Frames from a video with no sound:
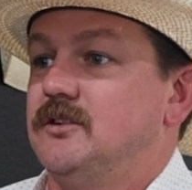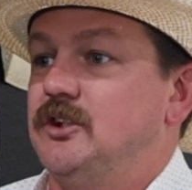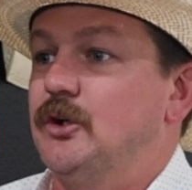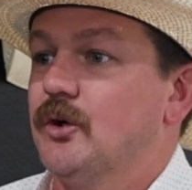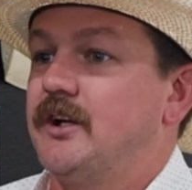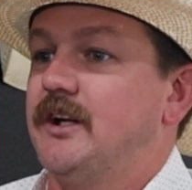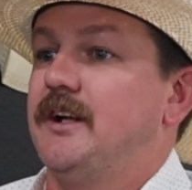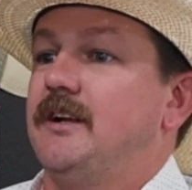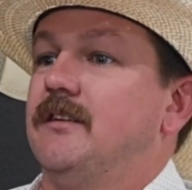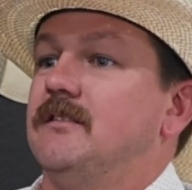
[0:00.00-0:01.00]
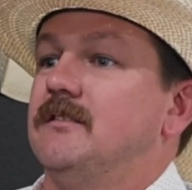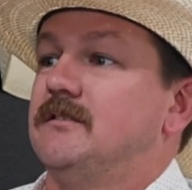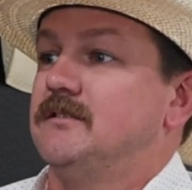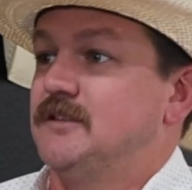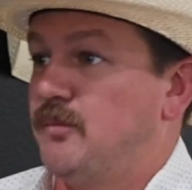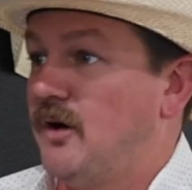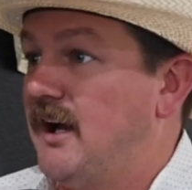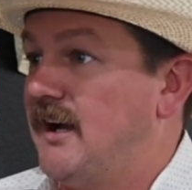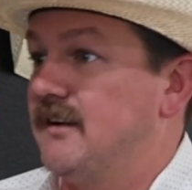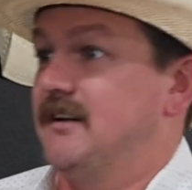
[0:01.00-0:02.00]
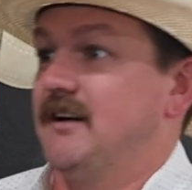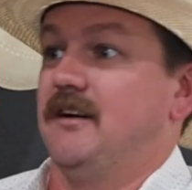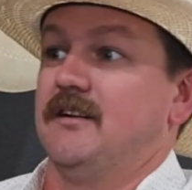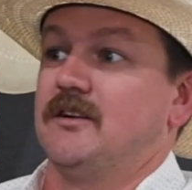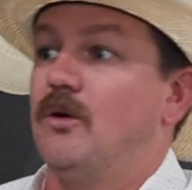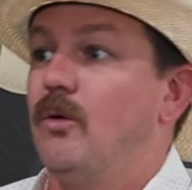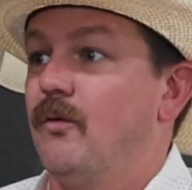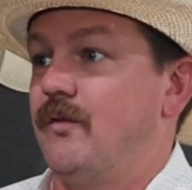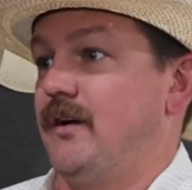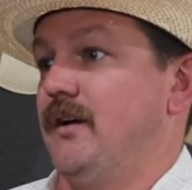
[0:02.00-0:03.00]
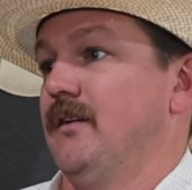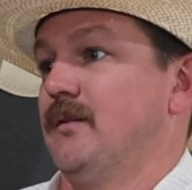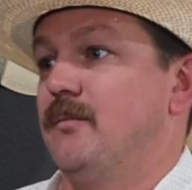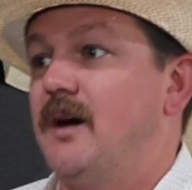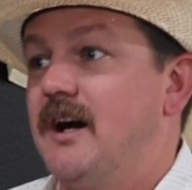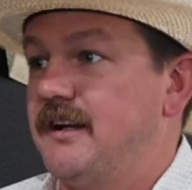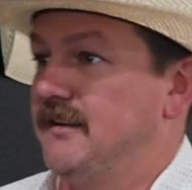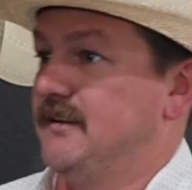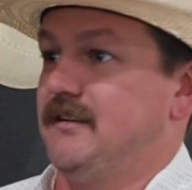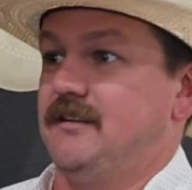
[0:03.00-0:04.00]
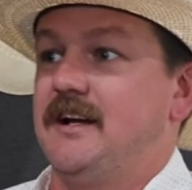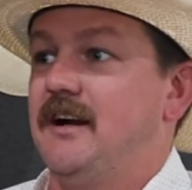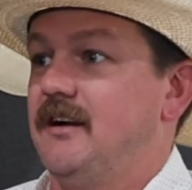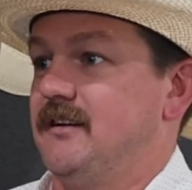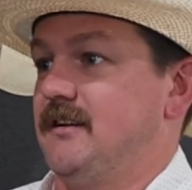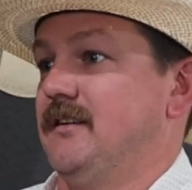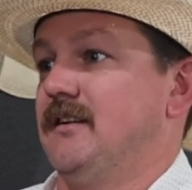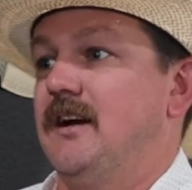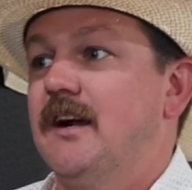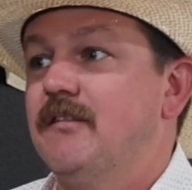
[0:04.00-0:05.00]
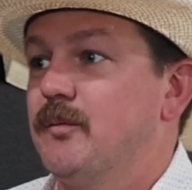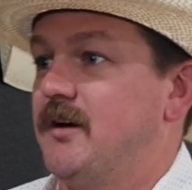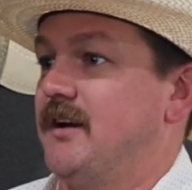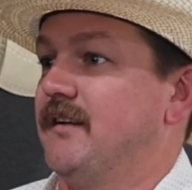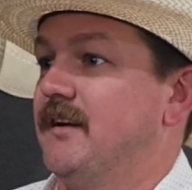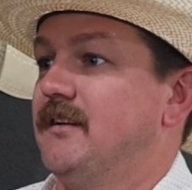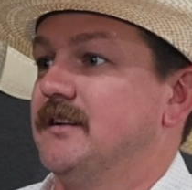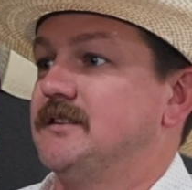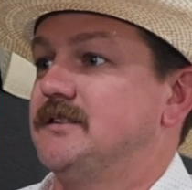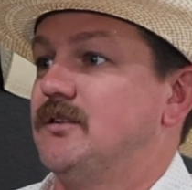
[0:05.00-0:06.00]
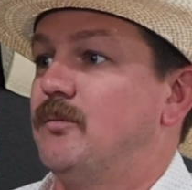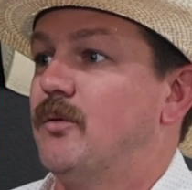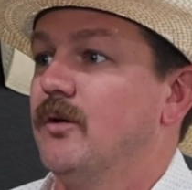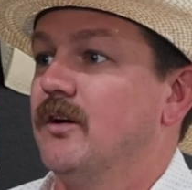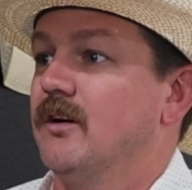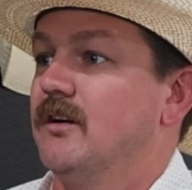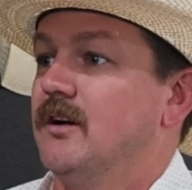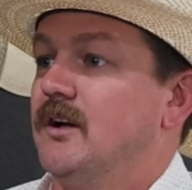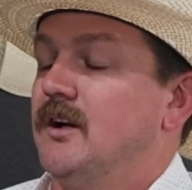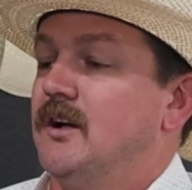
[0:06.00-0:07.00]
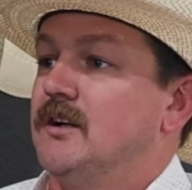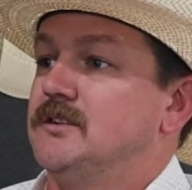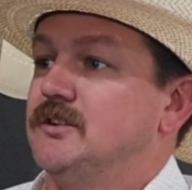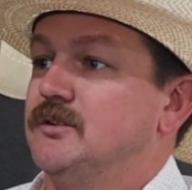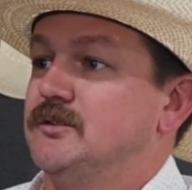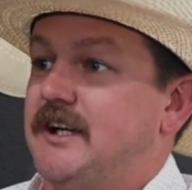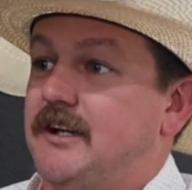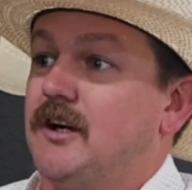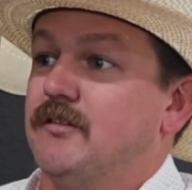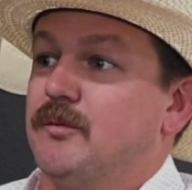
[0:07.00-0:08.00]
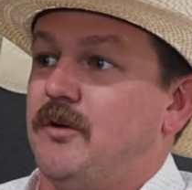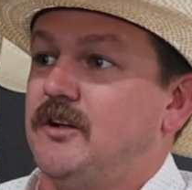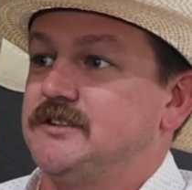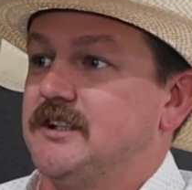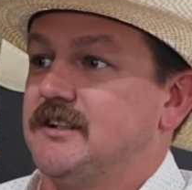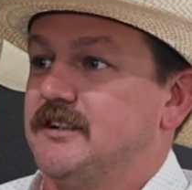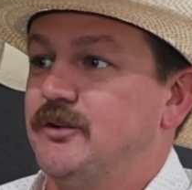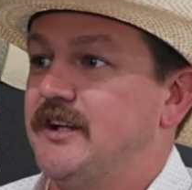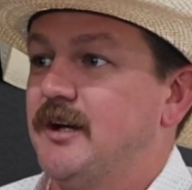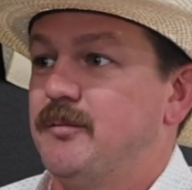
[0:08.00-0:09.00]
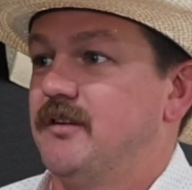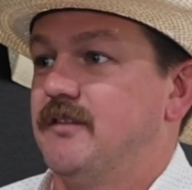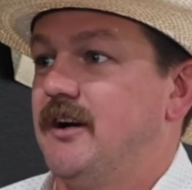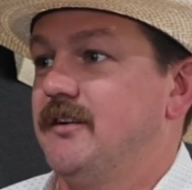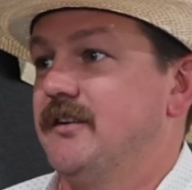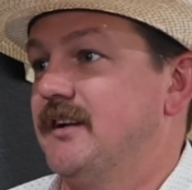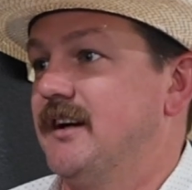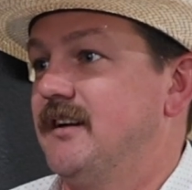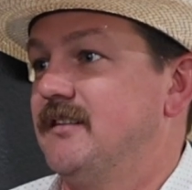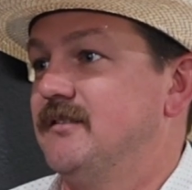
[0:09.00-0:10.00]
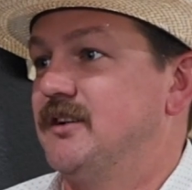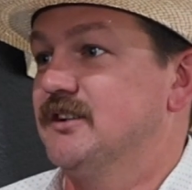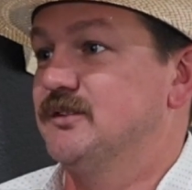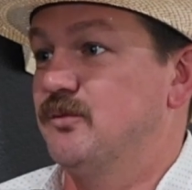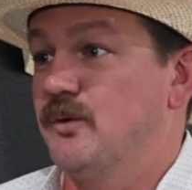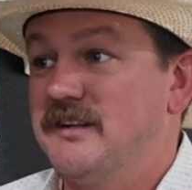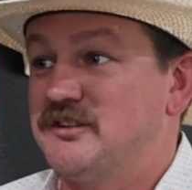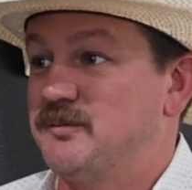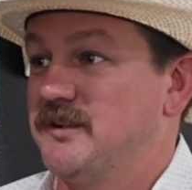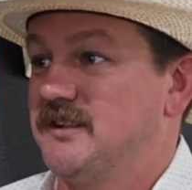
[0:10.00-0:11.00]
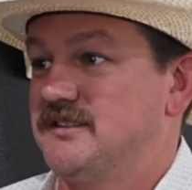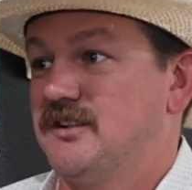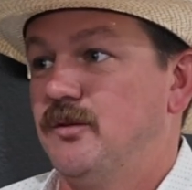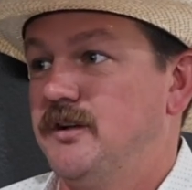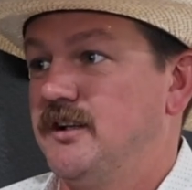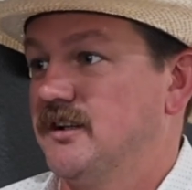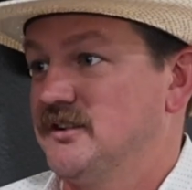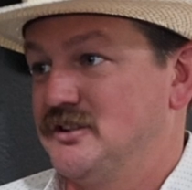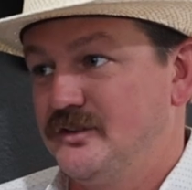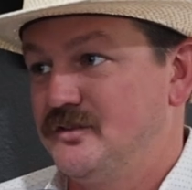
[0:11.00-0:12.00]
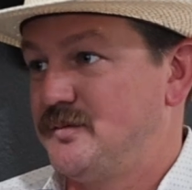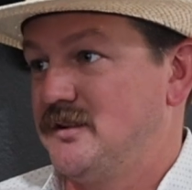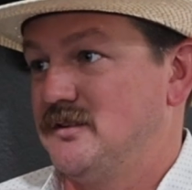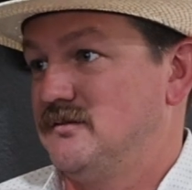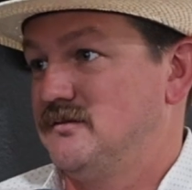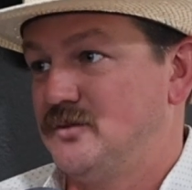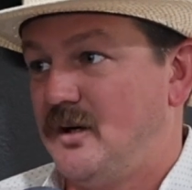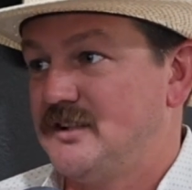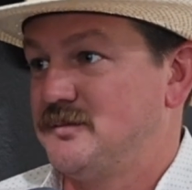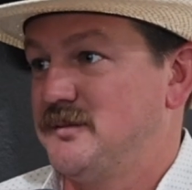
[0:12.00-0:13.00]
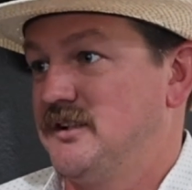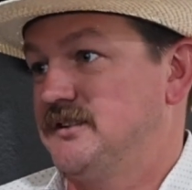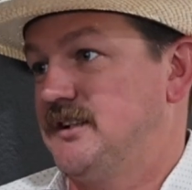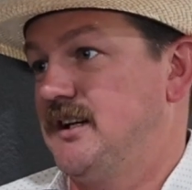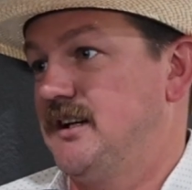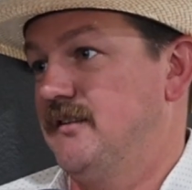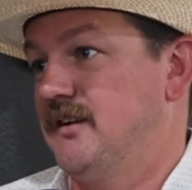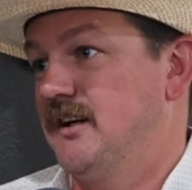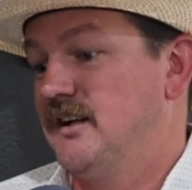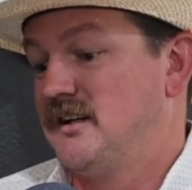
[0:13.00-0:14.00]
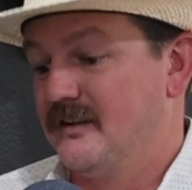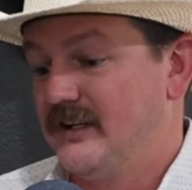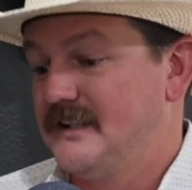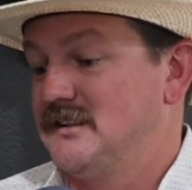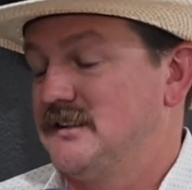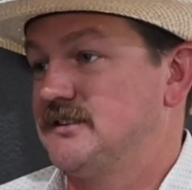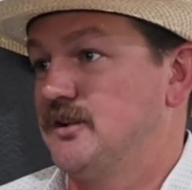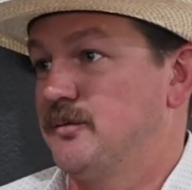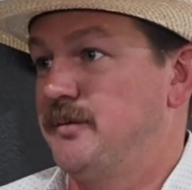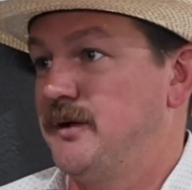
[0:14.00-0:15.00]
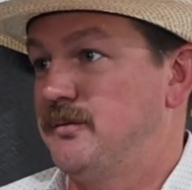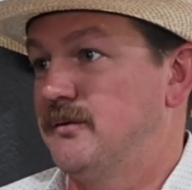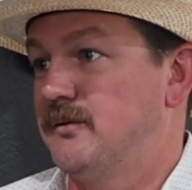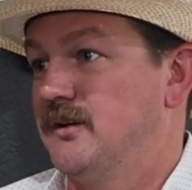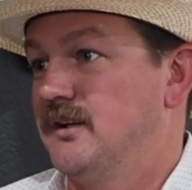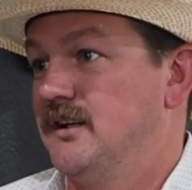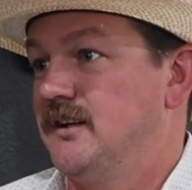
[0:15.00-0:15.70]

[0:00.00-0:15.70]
you're getting the Brad there, the Colt there, the Mikey there, the Carrie there, everybody there that's so important to take care of your project, and you can't put a value to that. Because we have spent so many years, you've spent twice as many years I have, collecting this group of people